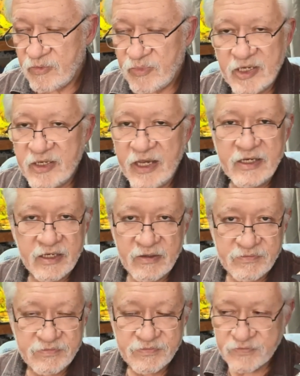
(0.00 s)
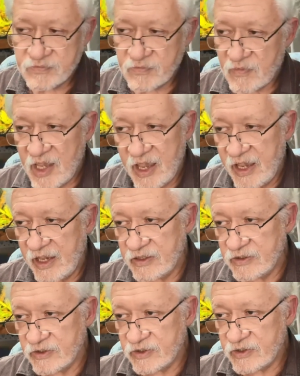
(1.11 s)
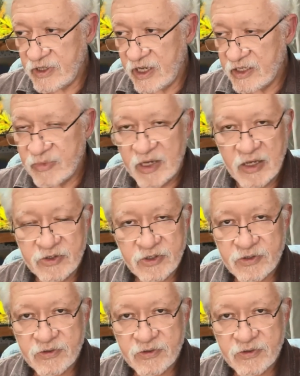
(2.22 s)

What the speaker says: big data and about